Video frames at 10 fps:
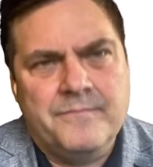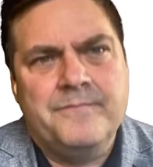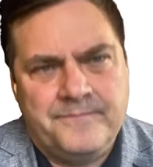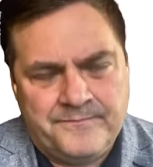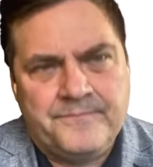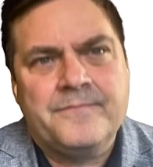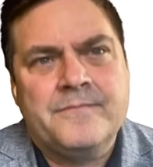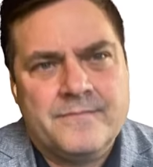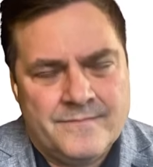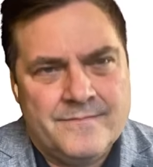
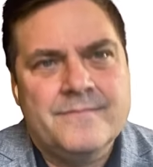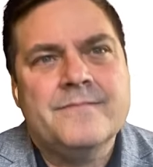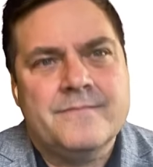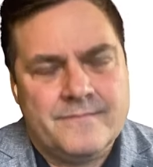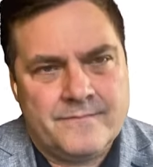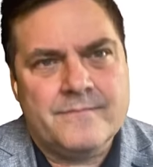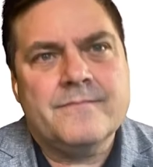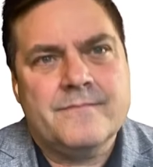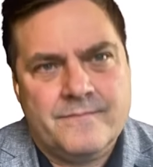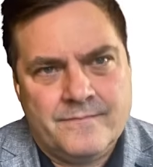
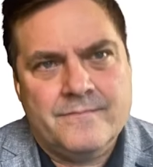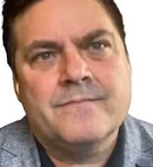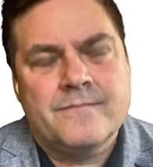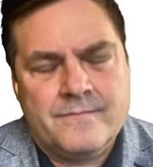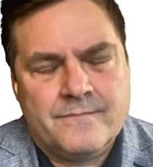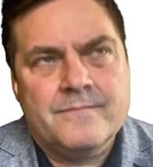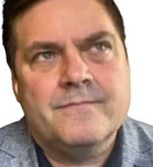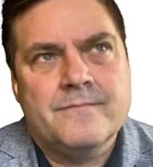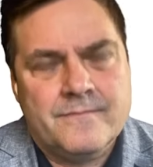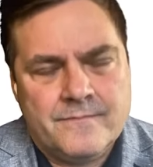
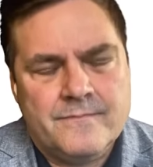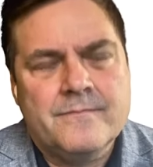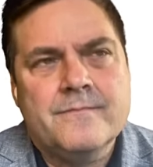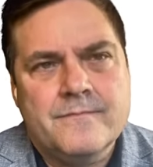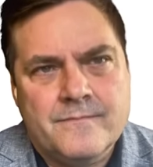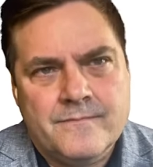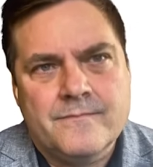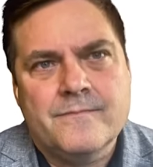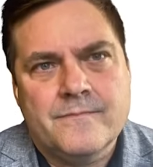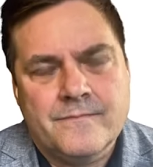
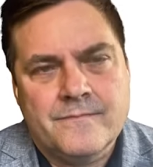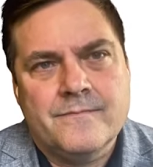(not speaking)